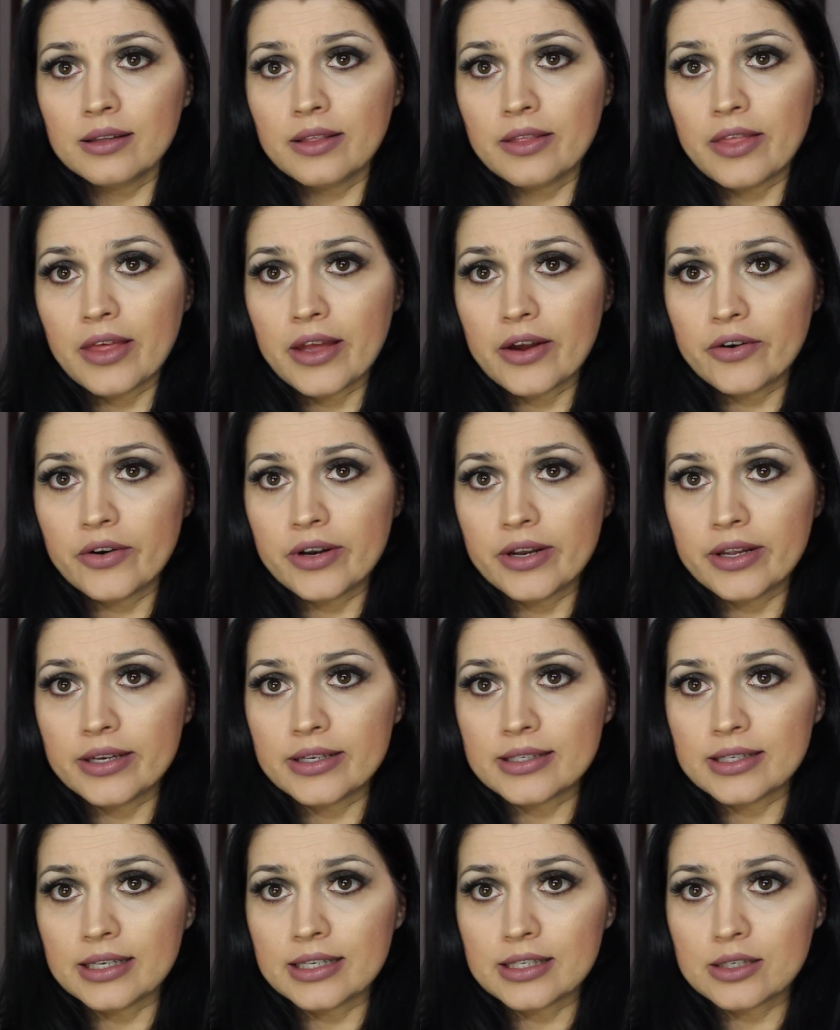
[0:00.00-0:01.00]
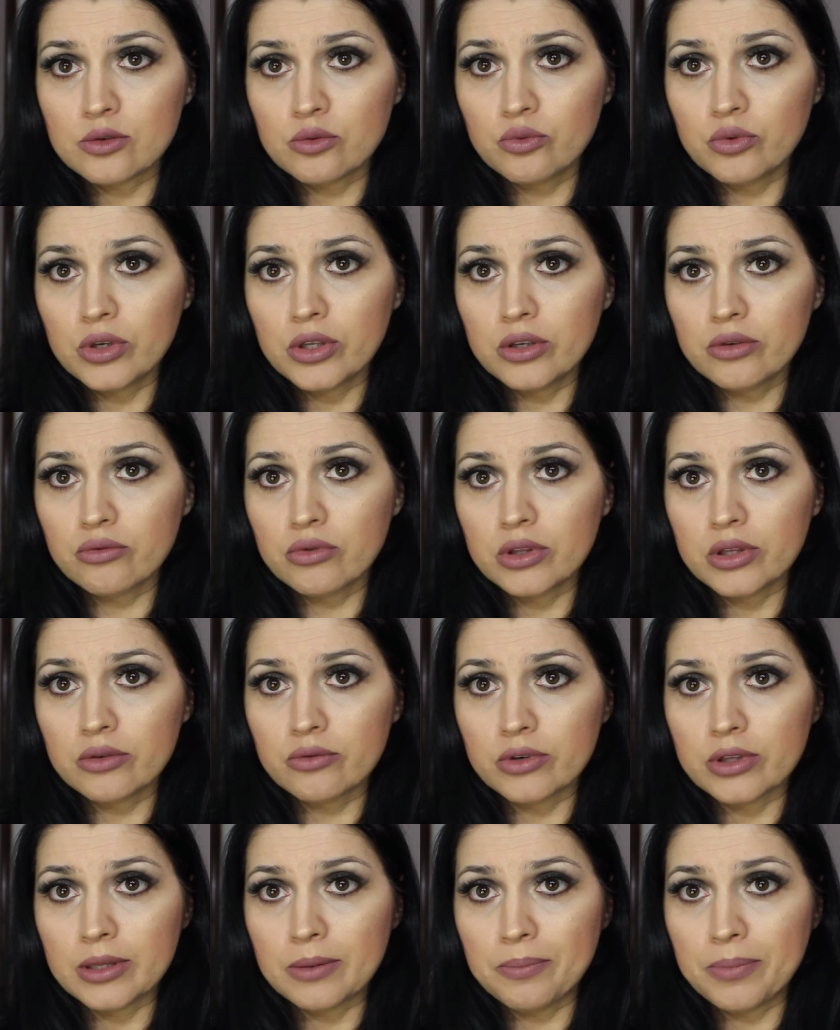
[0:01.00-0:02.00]
There it is. It's really, really,
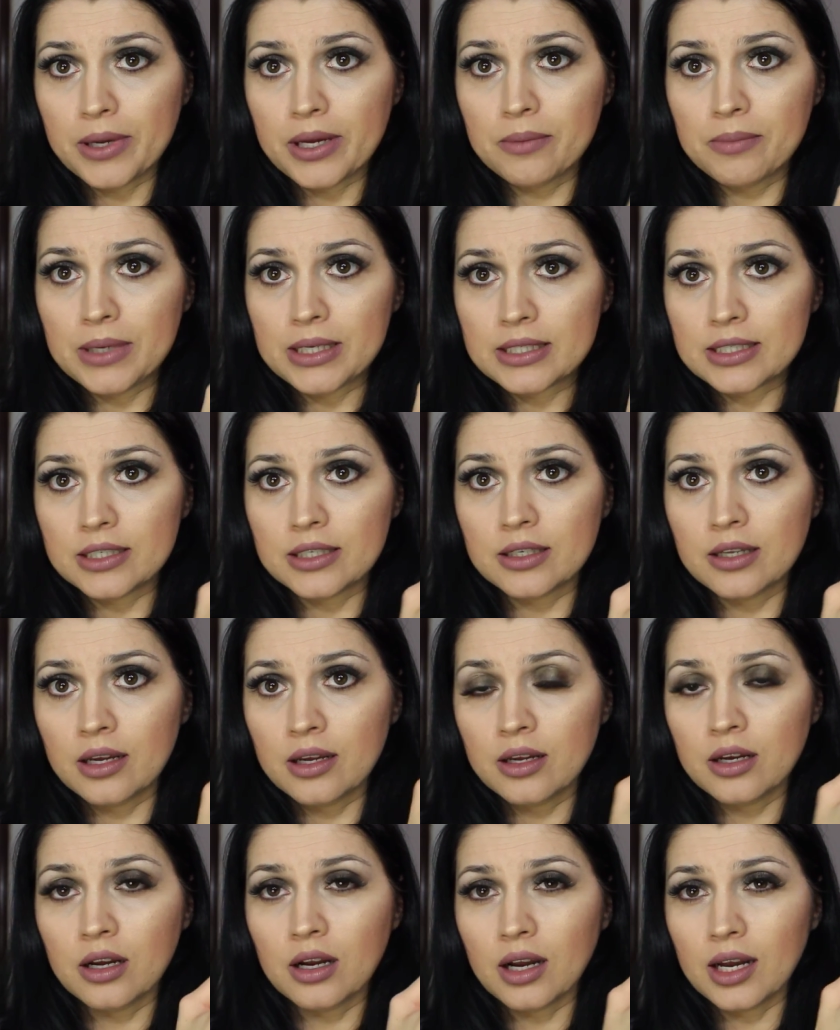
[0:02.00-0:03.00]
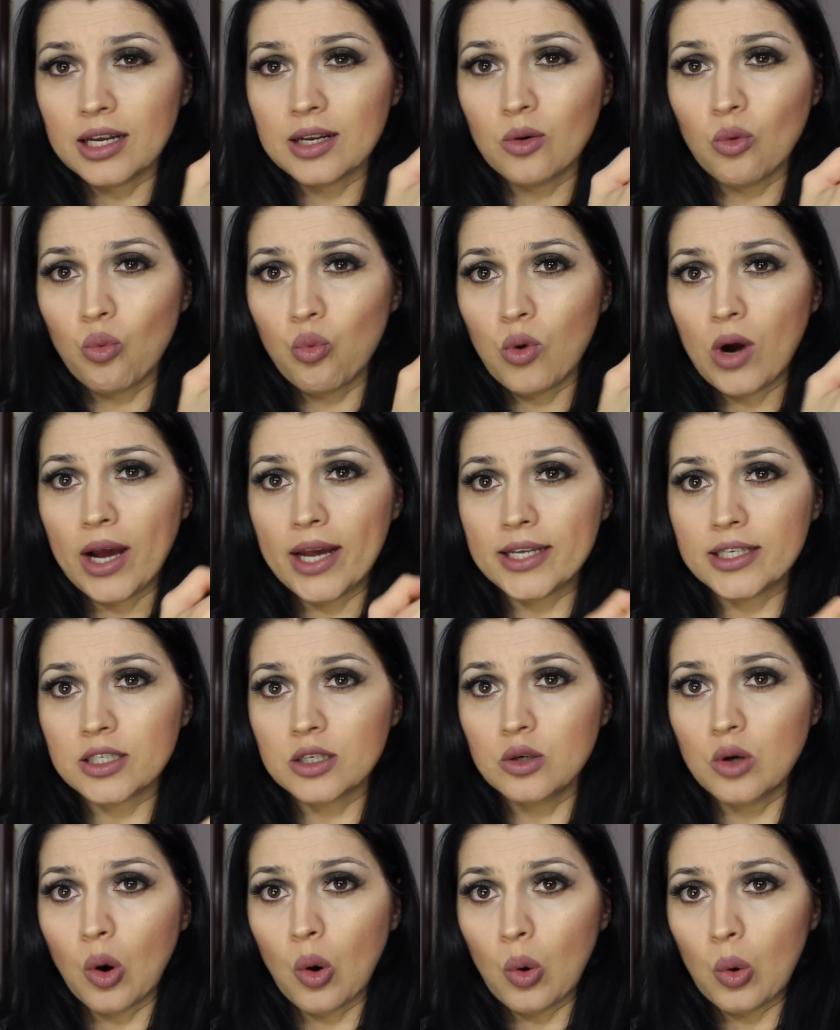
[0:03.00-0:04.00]
really pigmented, kind of white
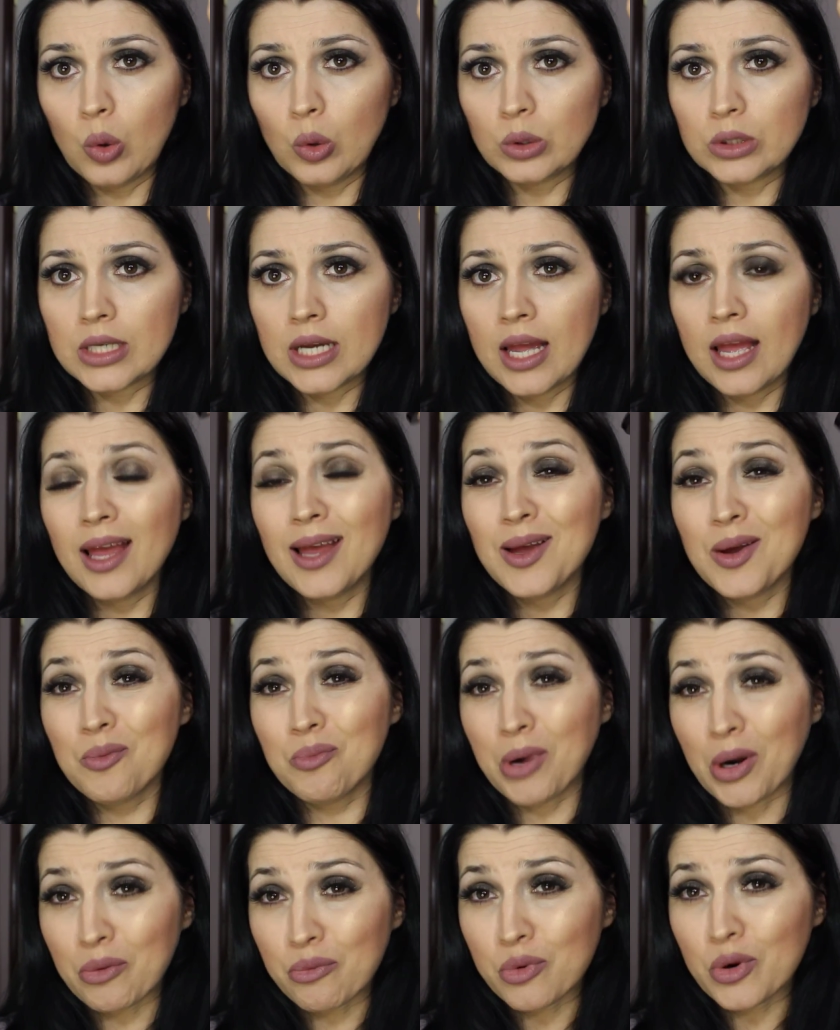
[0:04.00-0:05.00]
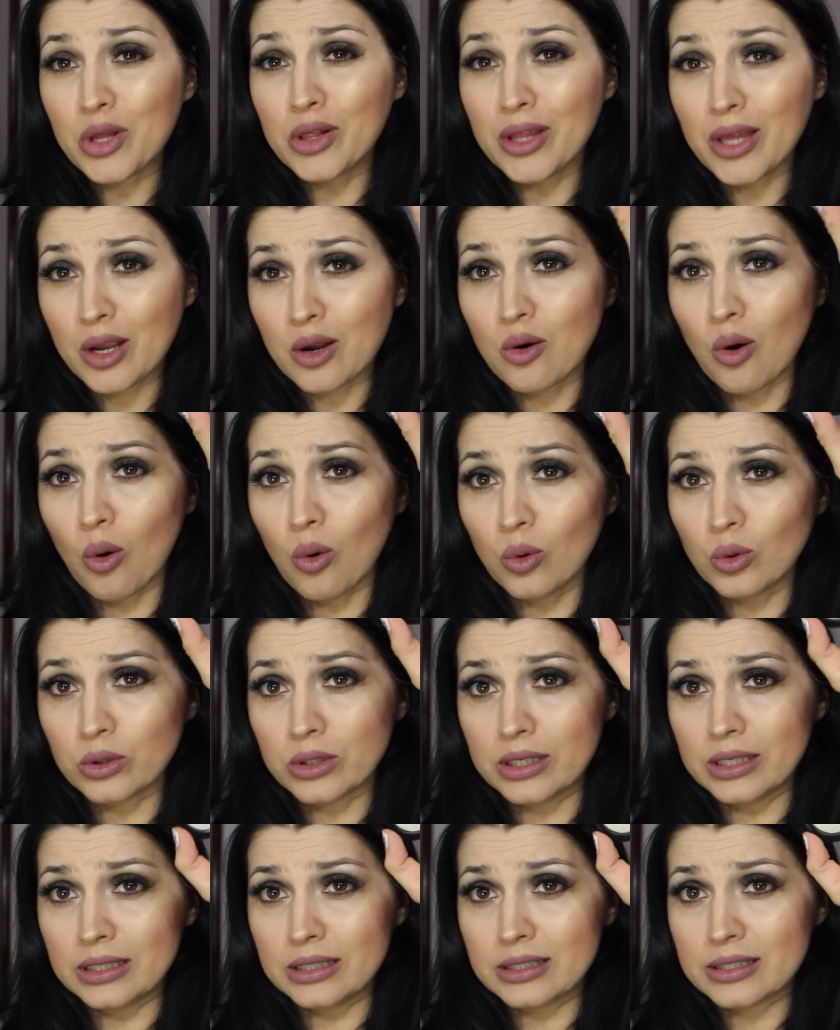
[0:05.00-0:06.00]
gold, but really
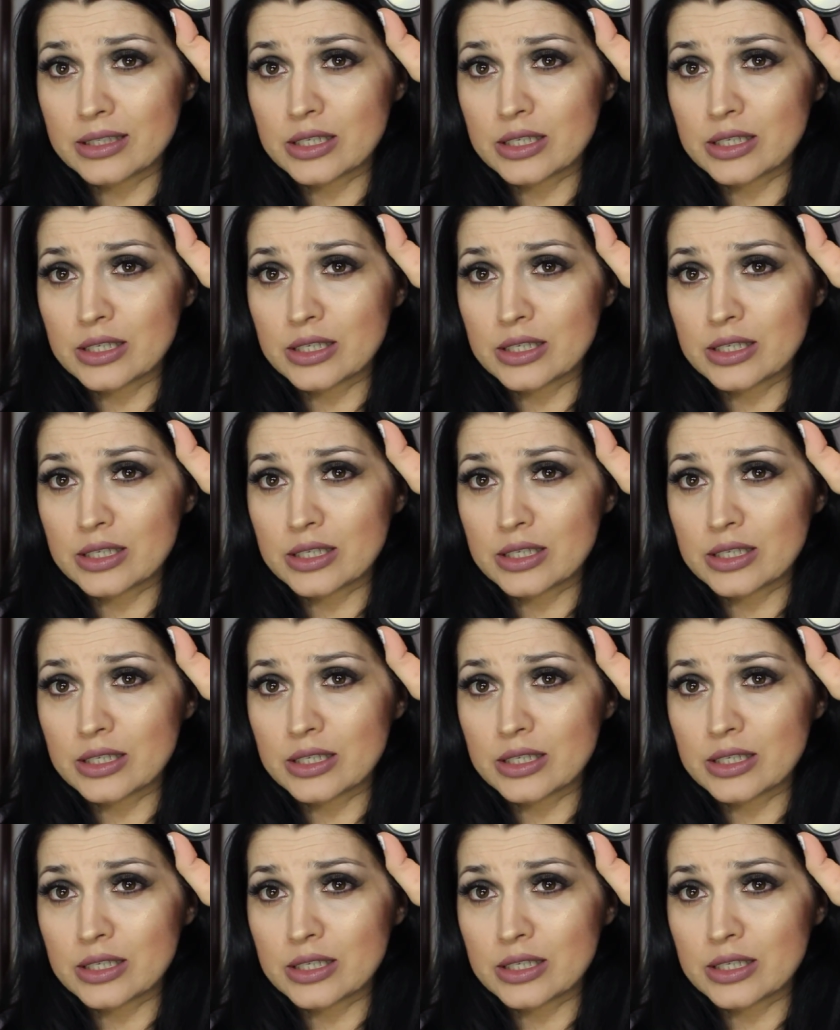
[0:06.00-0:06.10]
golden.